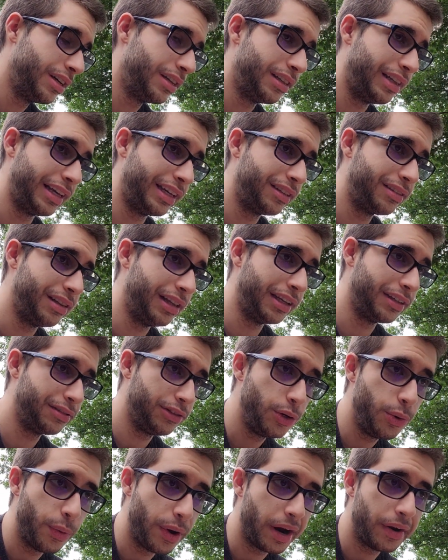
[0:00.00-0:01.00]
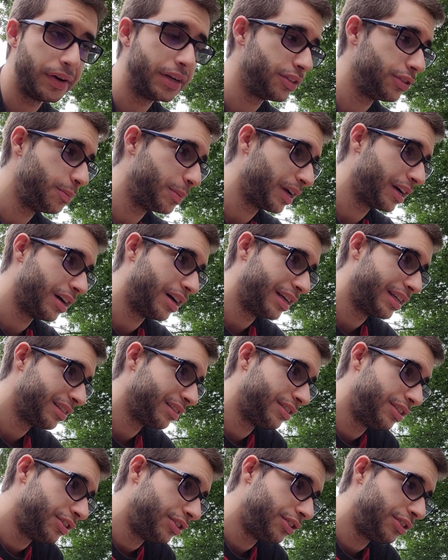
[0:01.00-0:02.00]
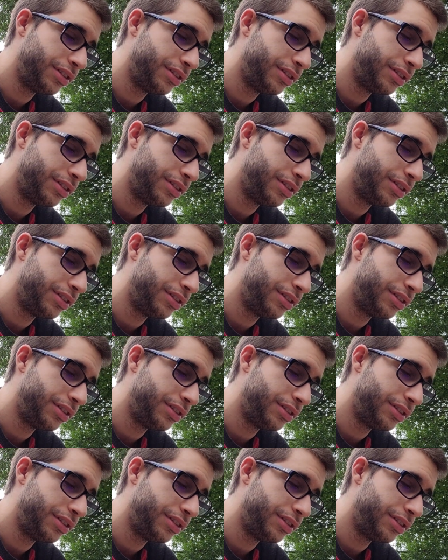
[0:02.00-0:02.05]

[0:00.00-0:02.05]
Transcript: Like new areas, new mechanics,